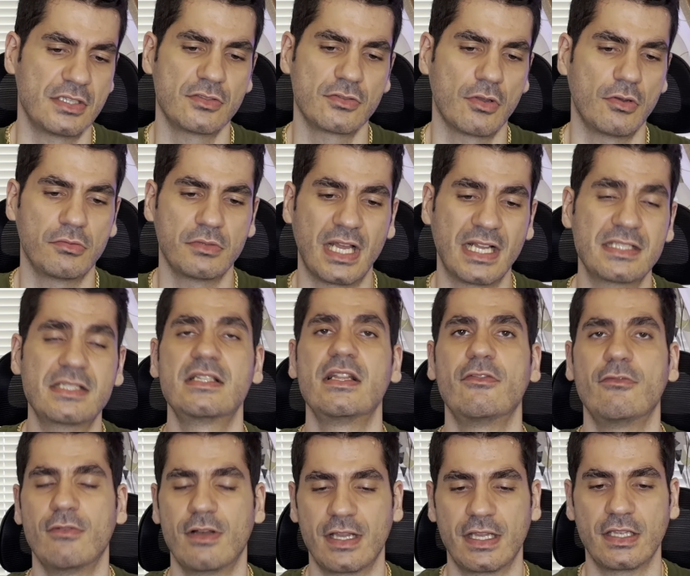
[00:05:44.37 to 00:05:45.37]
So that's the
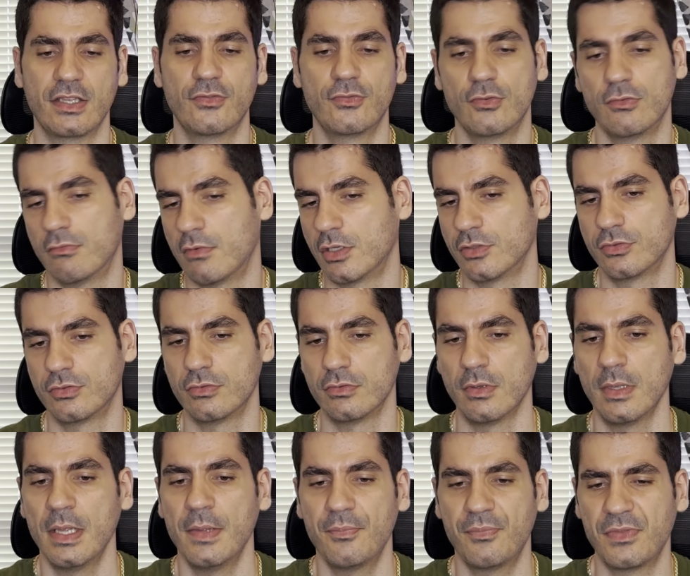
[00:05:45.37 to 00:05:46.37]
way if you want to
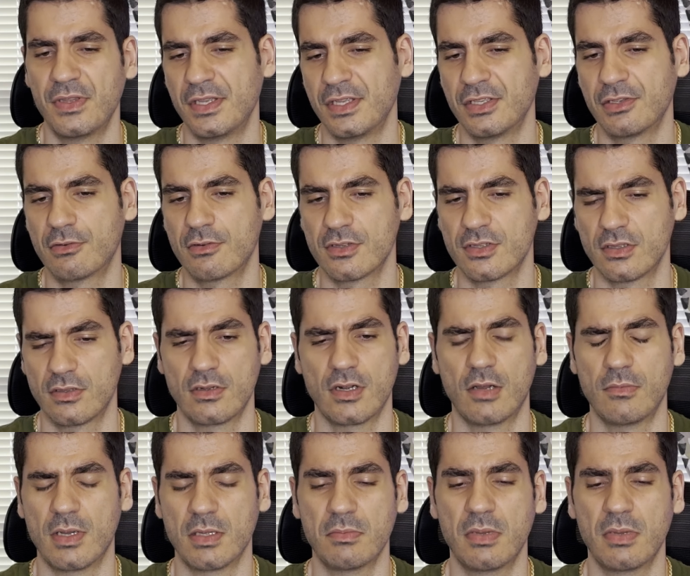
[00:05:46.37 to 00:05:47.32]
increase the dropout,